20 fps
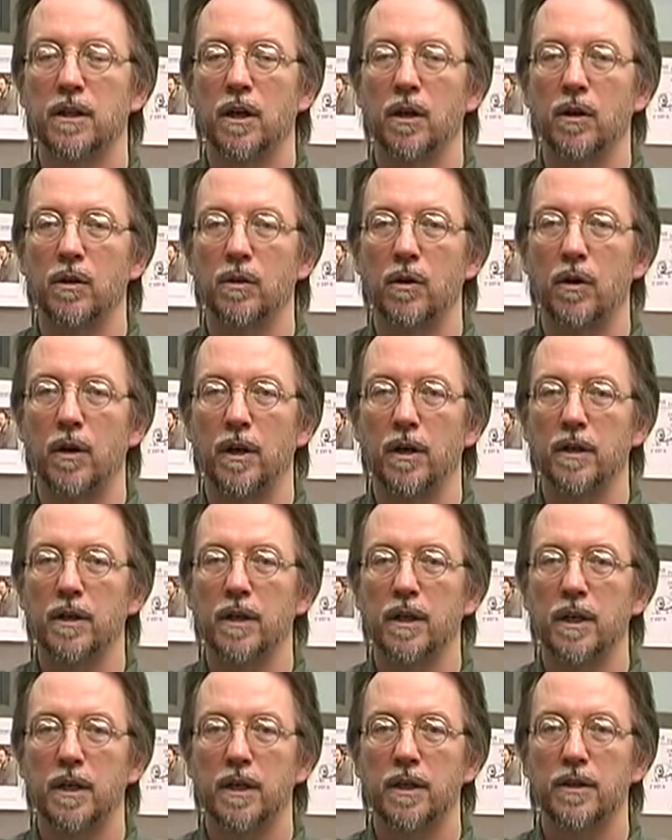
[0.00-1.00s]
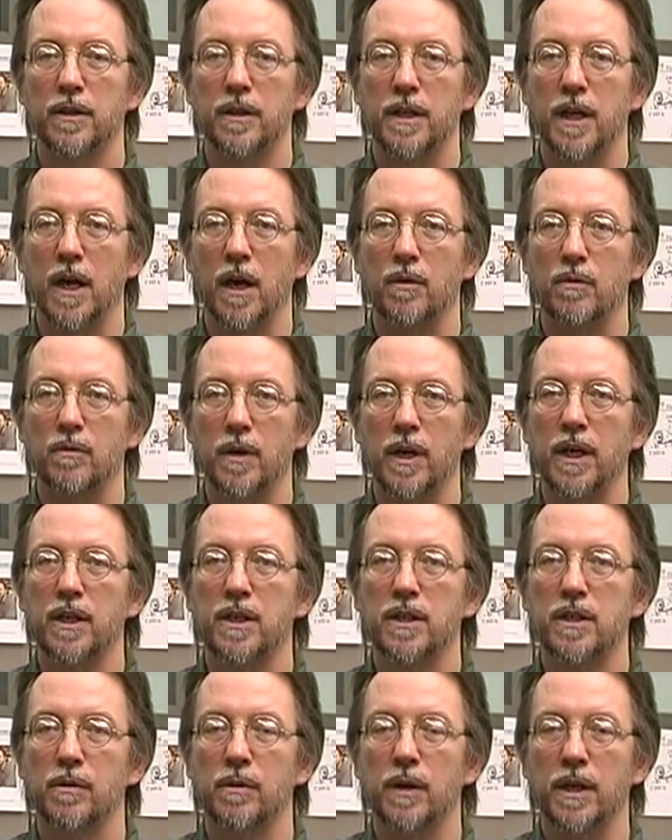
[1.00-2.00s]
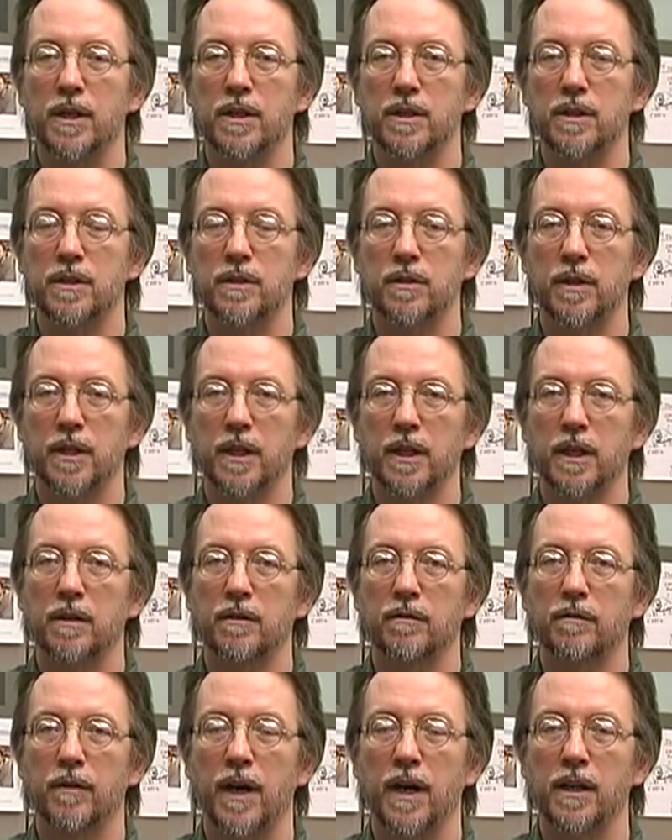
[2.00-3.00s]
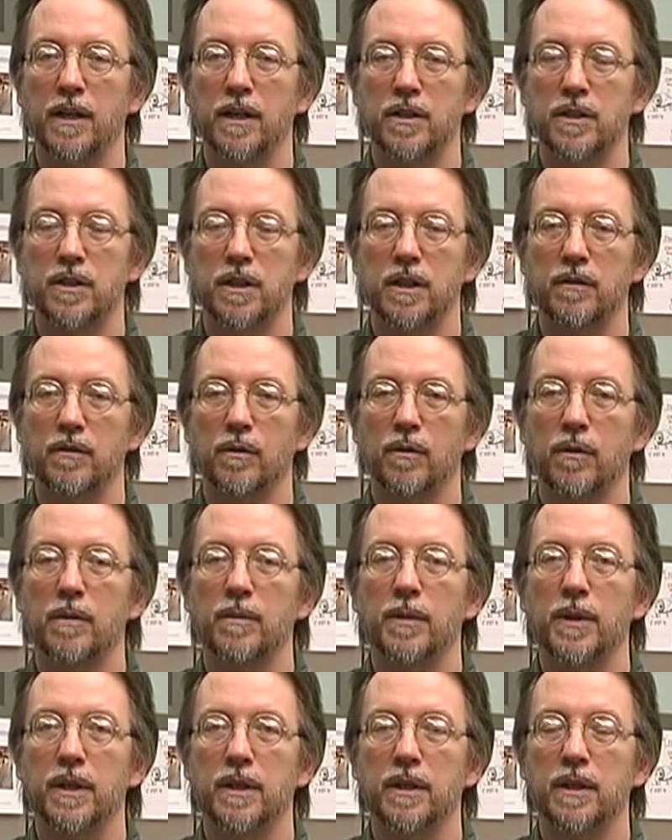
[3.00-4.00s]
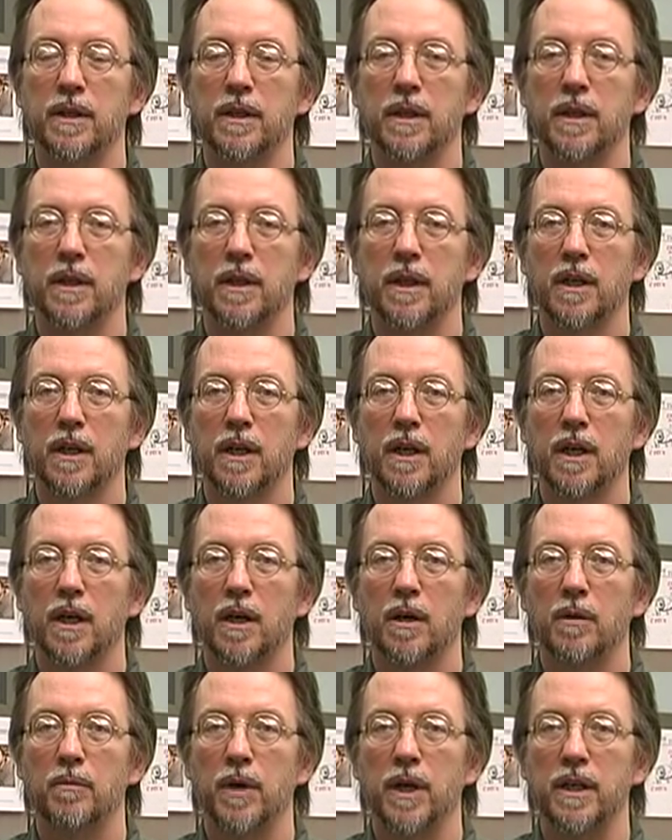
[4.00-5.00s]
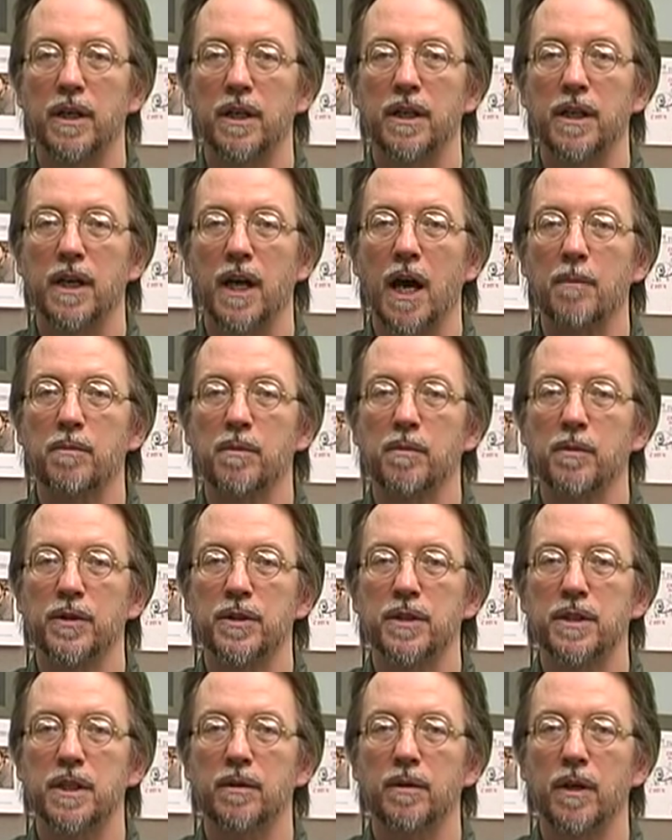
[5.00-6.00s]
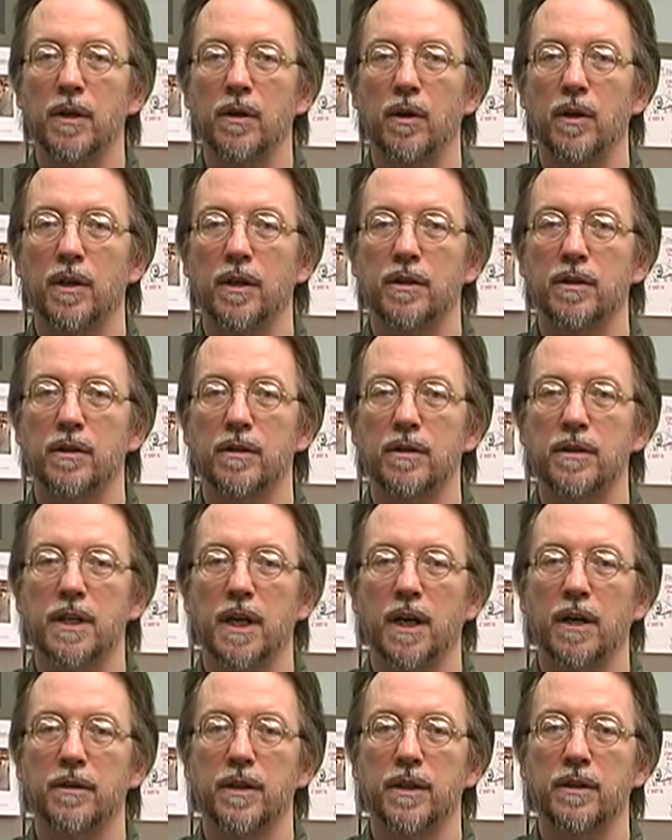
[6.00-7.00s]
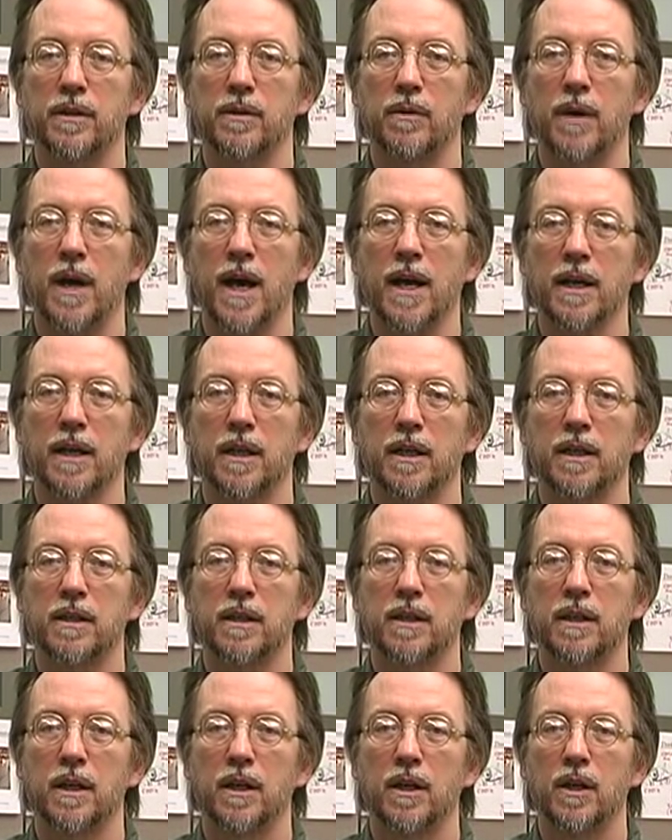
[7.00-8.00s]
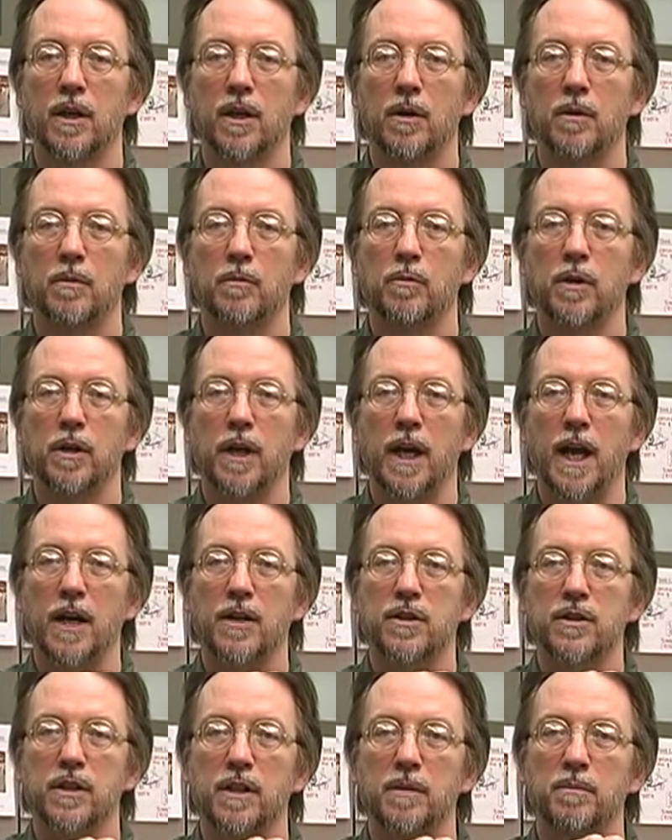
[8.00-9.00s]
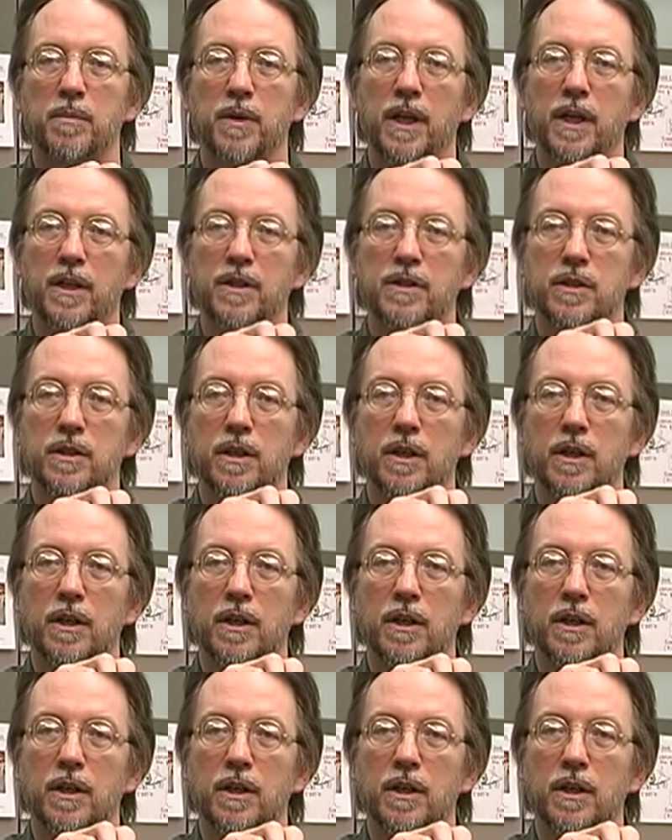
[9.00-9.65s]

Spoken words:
along the downrange direction so that it can finally achieve orbit. But in the optimal steering law, it turns out that the rocket will actually pitch